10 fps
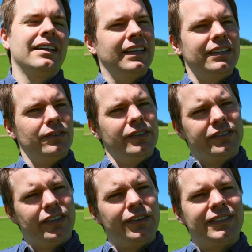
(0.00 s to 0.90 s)
These
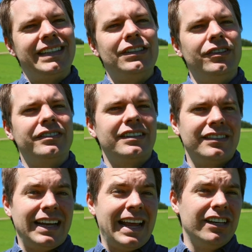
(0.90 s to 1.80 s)
reserves are used as
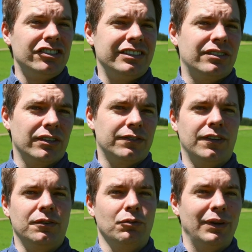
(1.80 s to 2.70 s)
an energy source
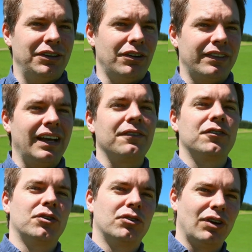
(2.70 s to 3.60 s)
for regrowth
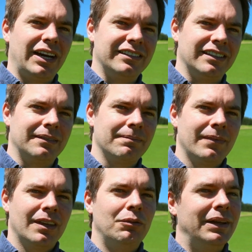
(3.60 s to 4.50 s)
after grazing
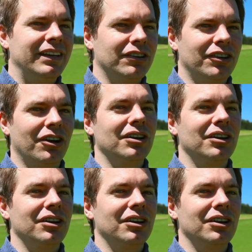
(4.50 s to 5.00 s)
when there are no